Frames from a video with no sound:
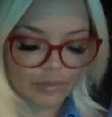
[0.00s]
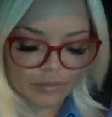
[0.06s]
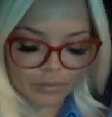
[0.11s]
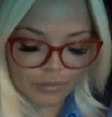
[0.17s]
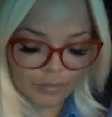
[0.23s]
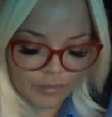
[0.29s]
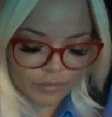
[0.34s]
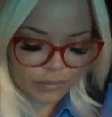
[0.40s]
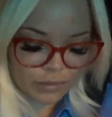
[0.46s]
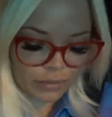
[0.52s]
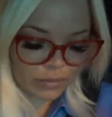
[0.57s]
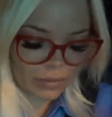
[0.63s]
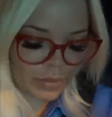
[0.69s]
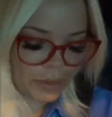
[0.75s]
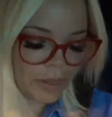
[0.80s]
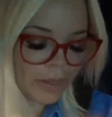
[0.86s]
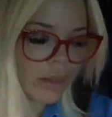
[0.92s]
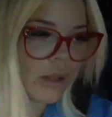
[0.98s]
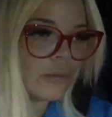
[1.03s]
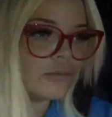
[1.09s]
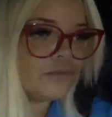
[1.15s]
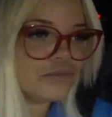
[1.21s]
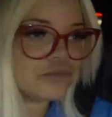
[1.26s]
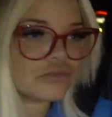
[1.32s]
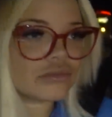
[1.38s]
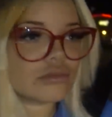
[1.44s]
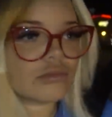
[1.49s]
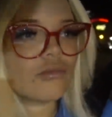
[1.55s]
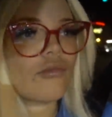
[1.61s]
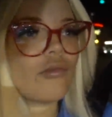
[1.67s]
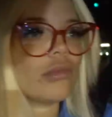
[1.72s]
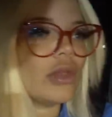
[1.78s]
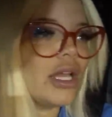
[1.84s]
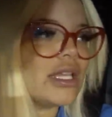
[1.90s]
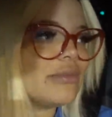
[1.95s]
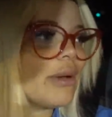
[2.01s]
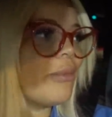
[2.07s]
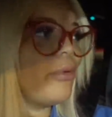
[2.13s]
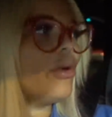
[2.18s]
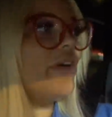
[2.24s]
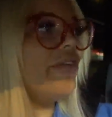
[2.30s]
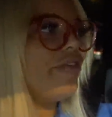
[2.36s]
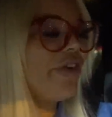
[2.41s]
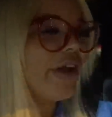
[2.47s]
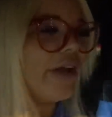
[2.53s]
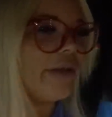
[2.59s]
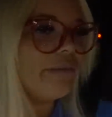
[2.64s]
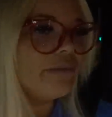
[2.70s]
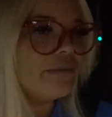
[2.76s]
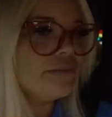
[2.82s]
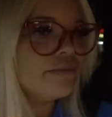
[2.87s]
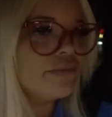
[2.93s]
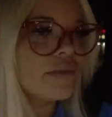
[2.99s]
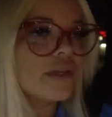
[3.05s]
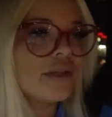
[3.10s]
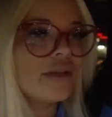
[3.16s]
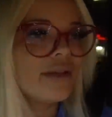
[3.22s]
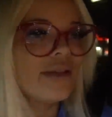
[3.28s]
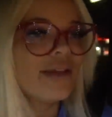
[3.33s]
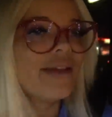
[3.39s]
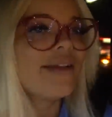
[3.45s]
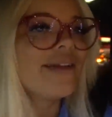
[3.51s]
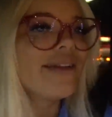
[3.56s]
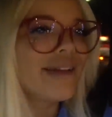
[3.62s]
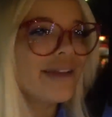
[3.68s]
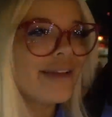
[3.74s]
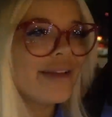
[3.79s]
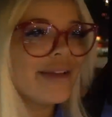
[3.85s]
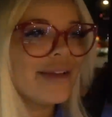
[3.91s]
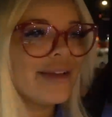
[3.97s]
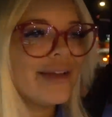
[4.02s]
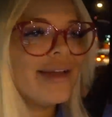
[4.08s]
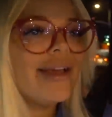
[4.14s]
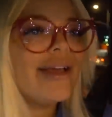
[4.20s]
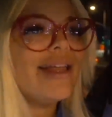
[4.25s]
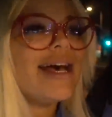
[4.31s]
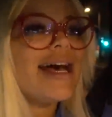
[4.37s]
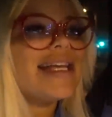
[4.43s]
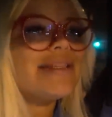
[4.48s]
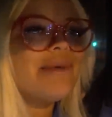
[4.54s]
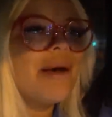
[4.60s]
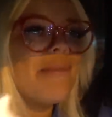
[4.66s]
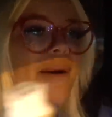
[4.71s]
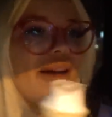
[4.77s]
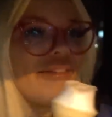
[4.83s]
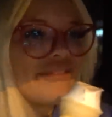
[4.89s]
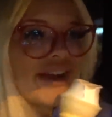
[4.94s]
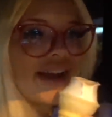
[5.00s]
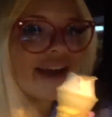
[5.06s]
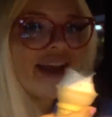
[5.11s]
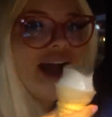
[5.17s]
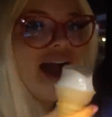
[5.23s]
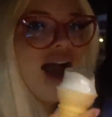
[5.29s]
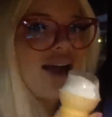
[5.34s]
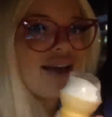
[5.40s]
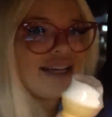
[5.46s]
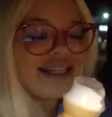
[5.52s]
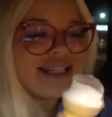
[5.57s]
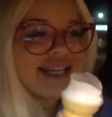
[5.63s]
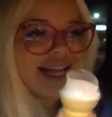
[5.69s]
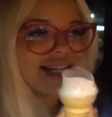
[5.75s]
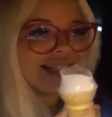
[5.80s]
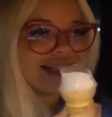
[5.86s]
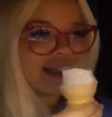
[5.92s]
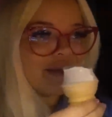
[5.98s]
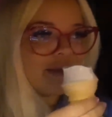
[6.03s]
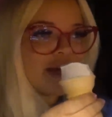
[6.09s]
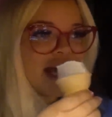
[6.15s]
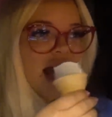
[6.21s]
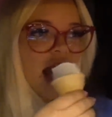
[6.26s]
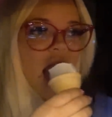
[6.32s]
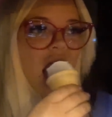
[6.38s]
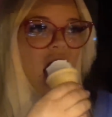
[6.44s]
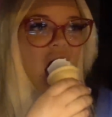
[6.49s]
Mm. That's my boyfriend. That's my boyfriend, y'all! He texted me!